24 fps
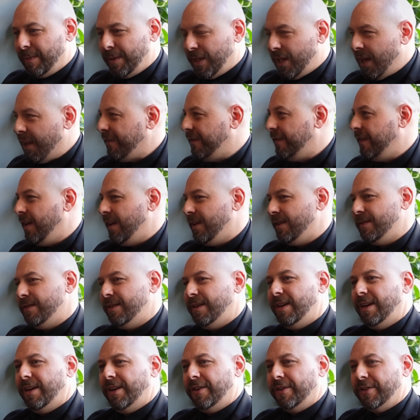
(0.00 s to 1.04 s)
to be a lot of fun.
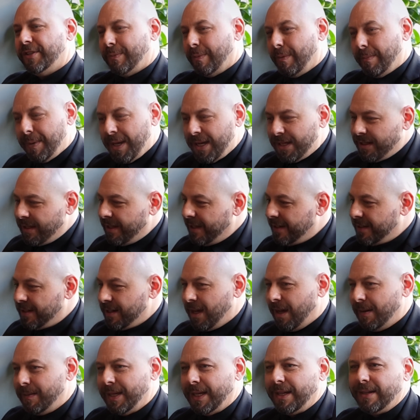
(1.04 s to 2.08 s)
There's some amazing things
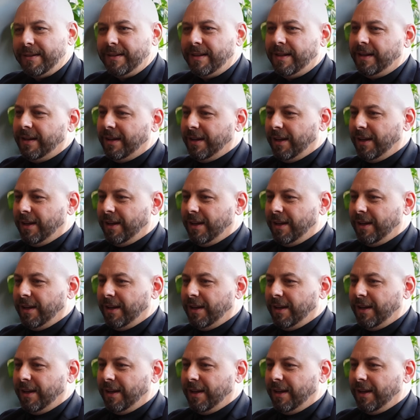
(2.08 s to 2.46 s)
coming.